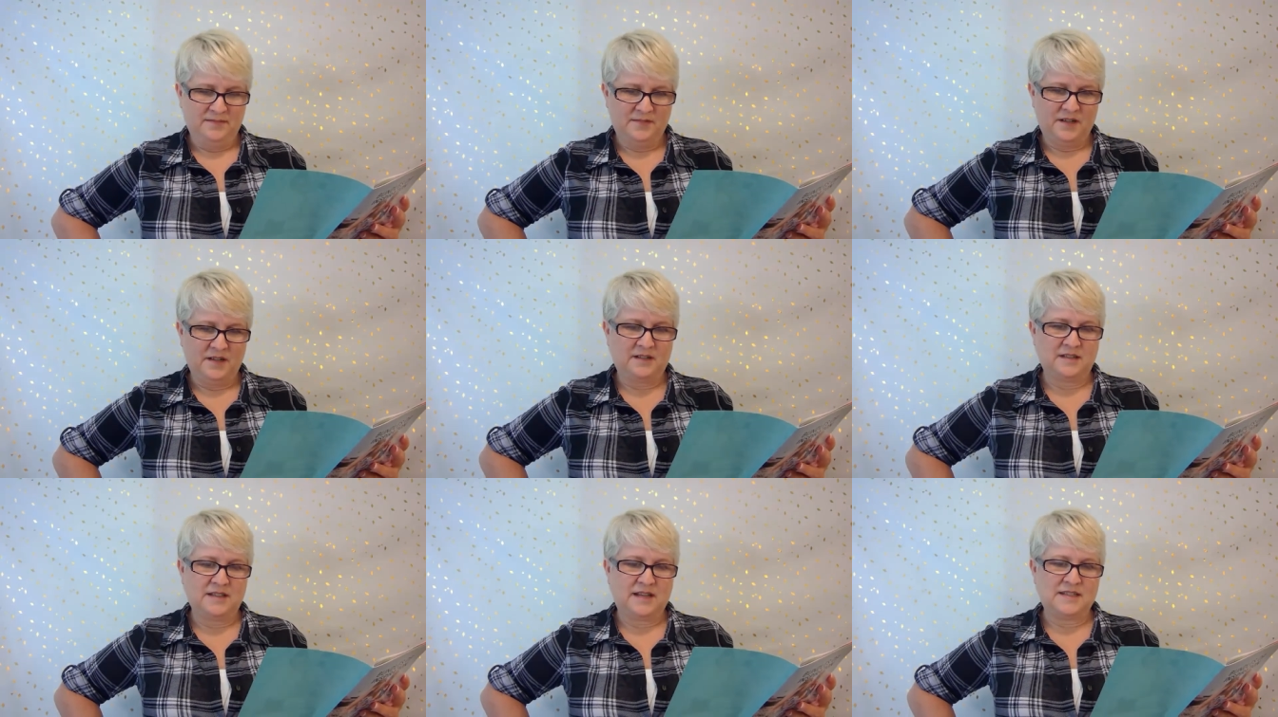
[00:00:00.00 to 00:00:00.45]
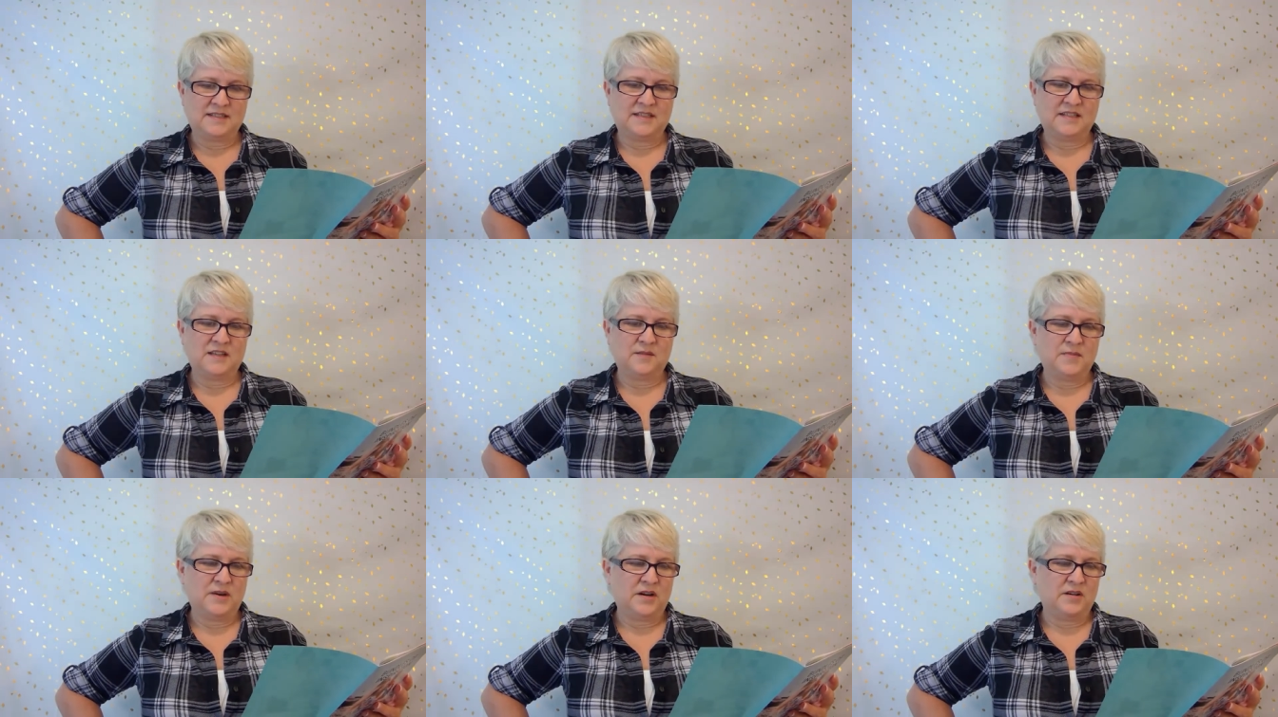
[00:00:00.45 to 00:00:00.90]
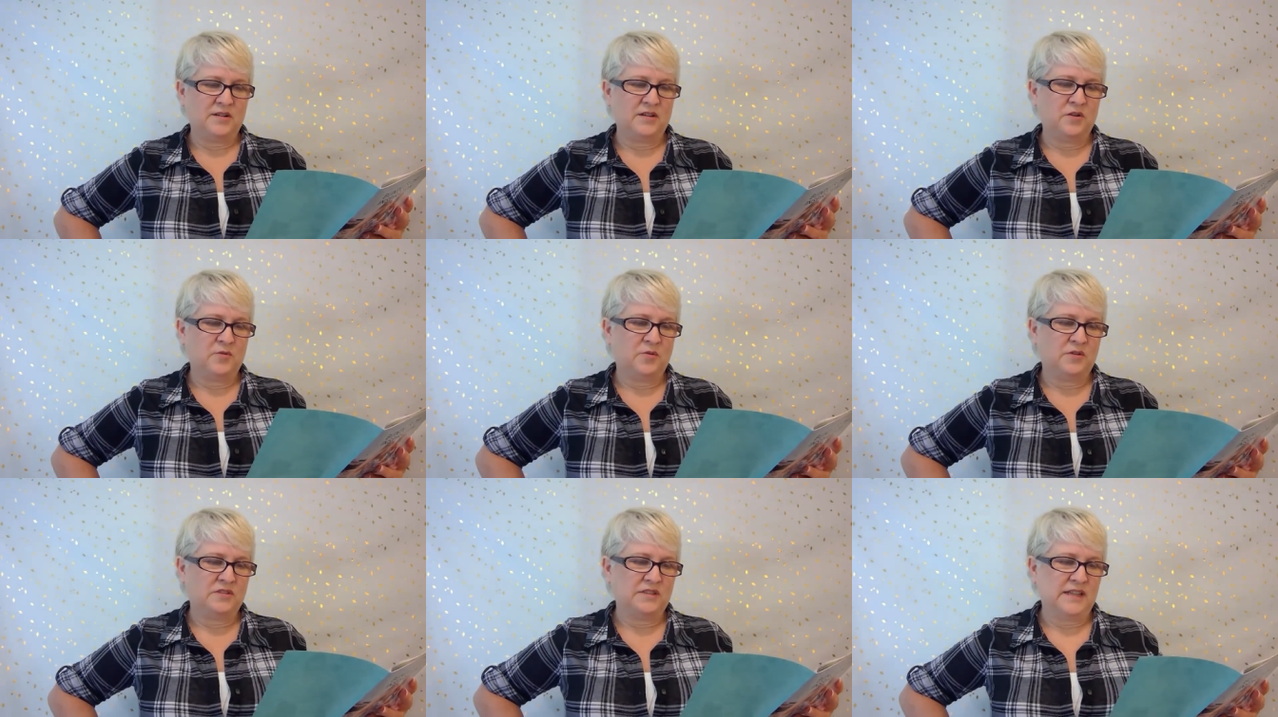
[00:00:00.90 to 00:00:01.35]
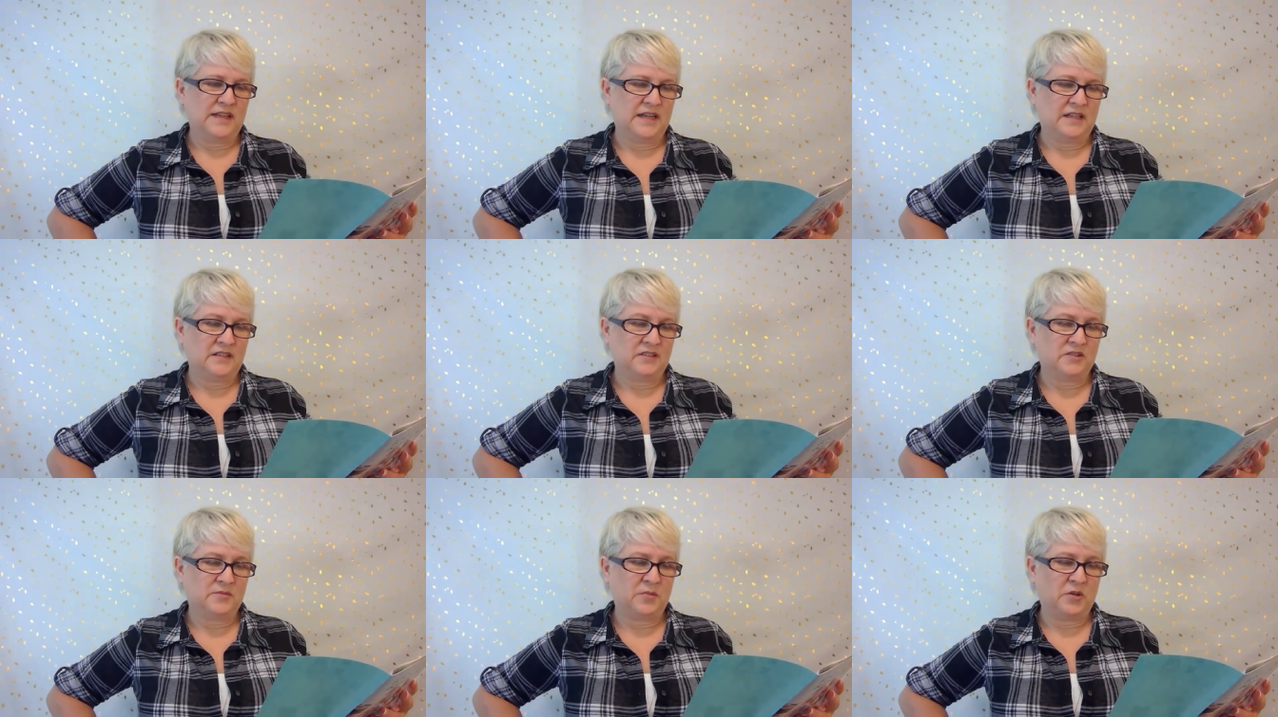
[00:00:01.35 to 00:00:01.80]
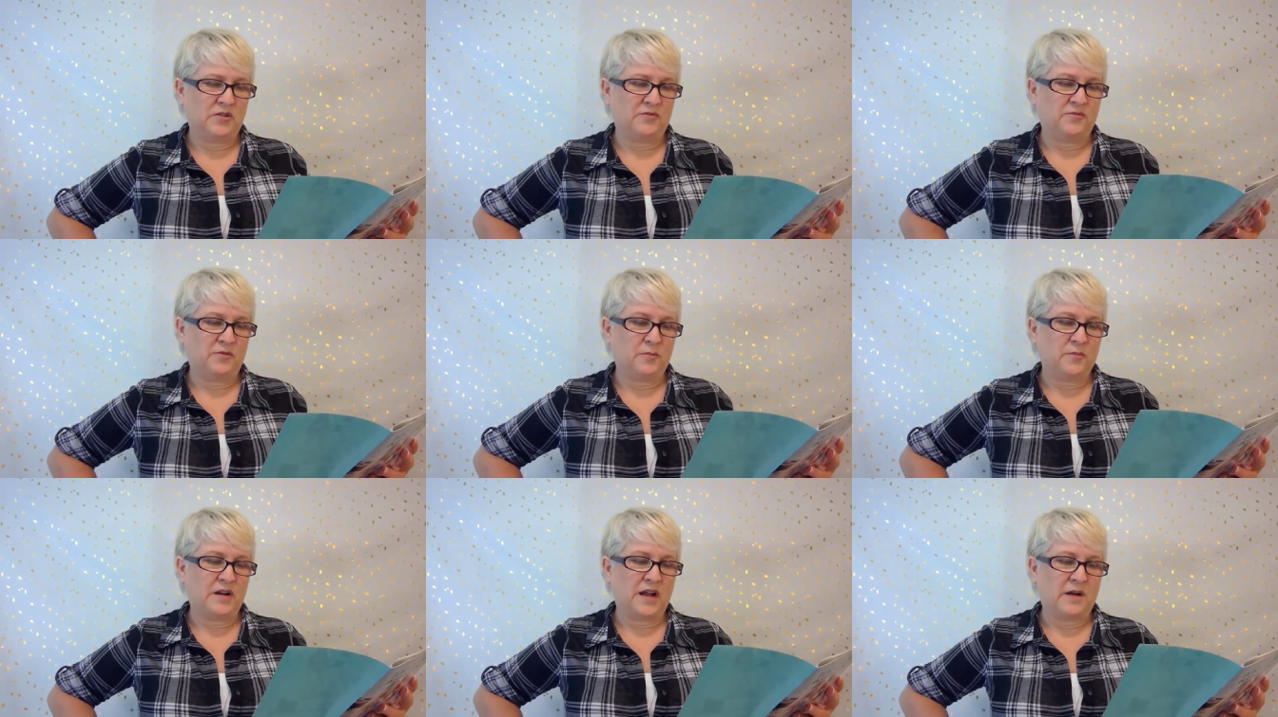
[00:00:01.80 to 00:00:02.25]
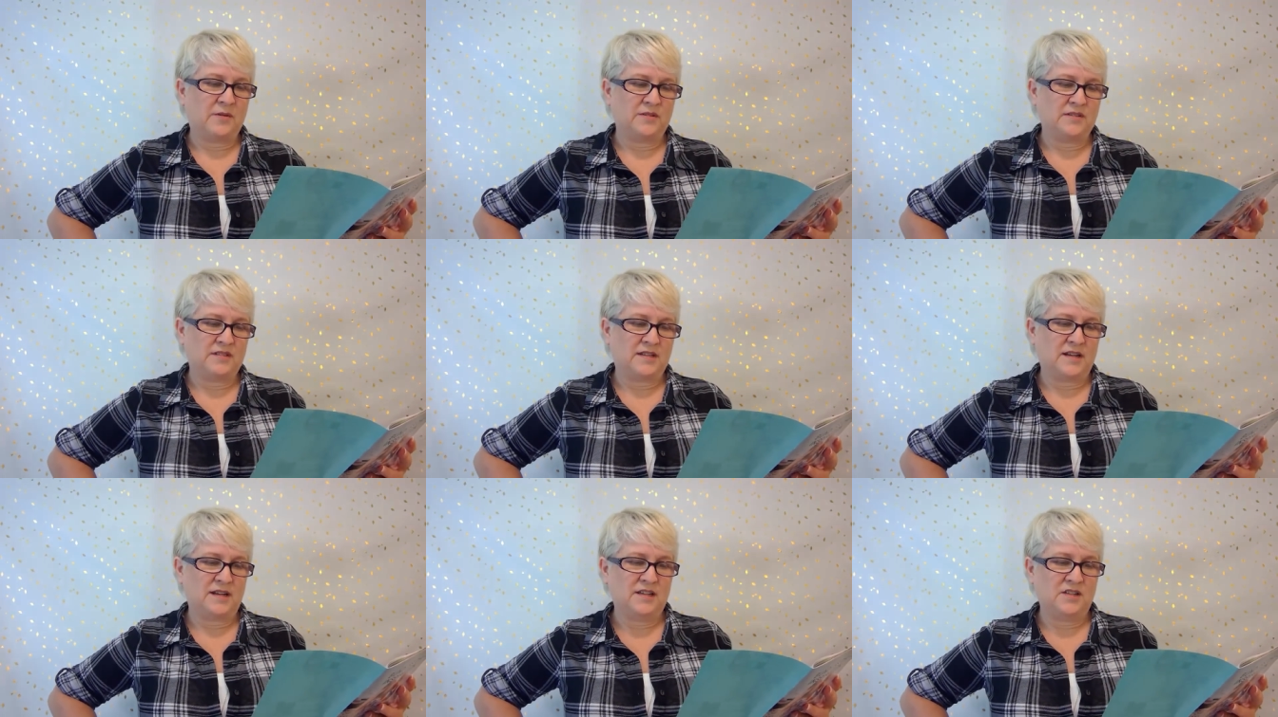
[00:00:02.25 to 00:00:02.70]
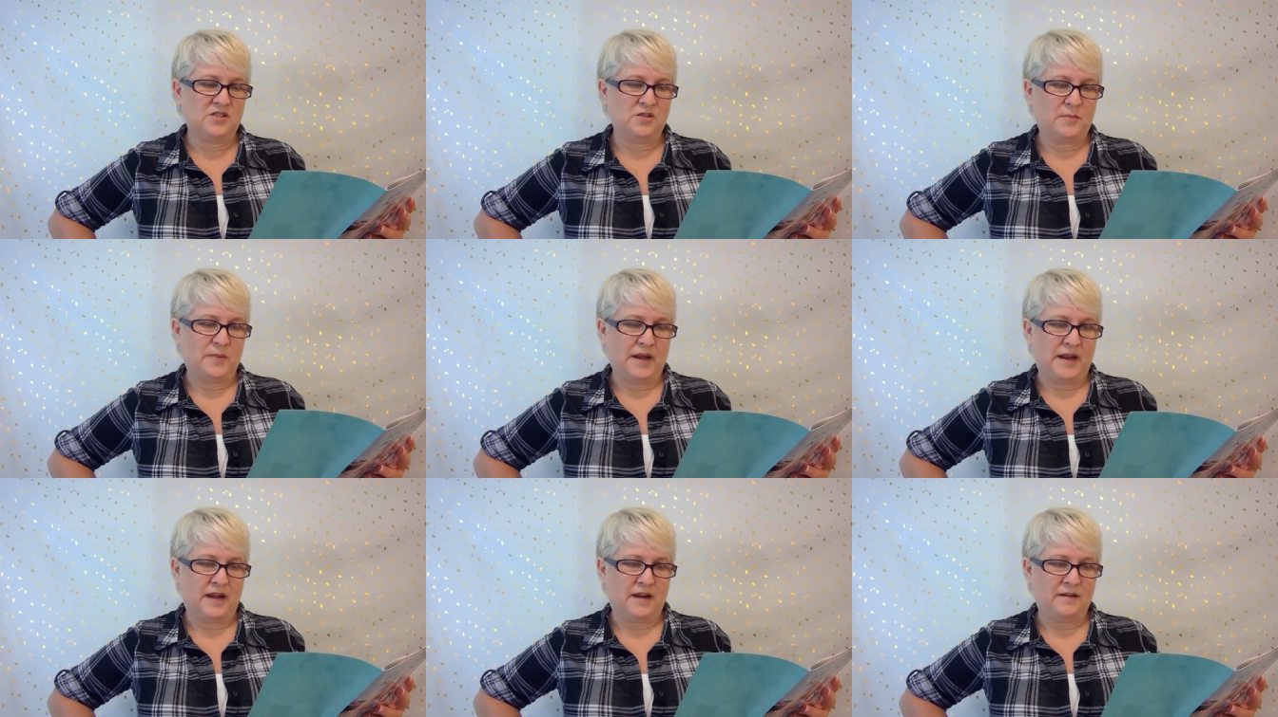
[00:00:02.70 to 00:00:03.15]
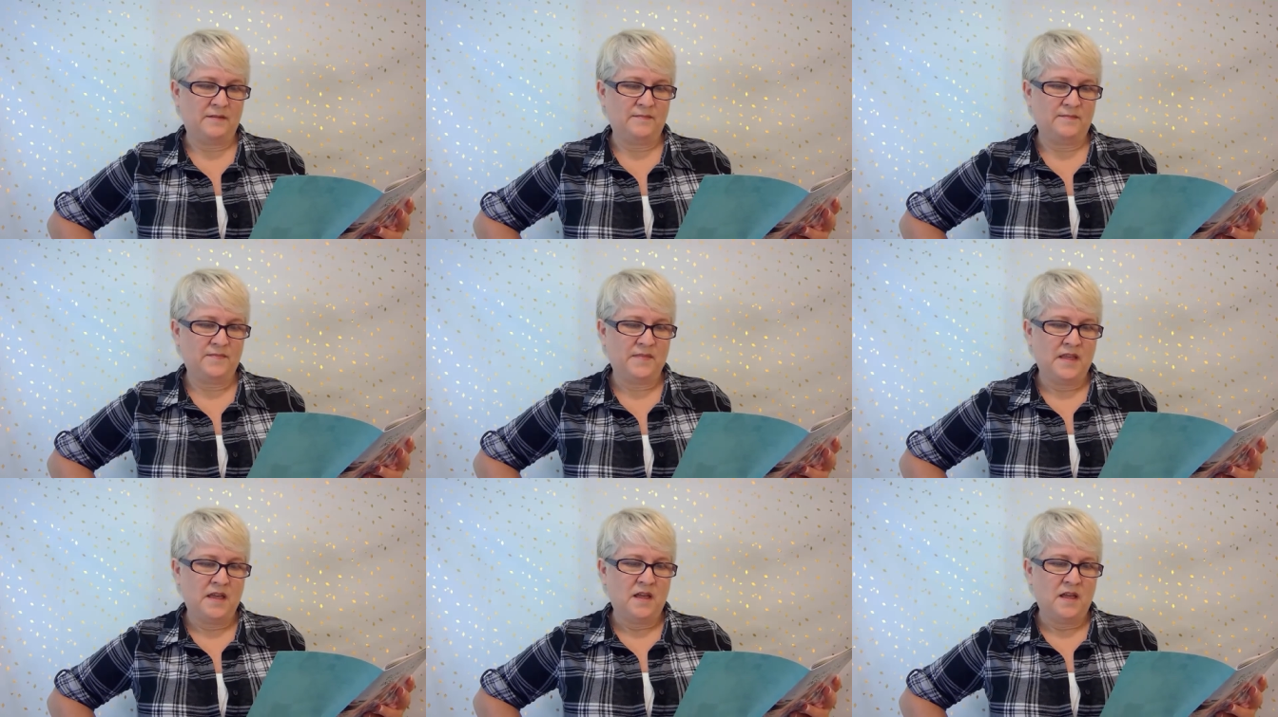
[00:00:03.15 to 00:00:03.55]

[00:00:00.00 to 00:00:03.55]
a classic American quilting expert from Kawasaki, Japan.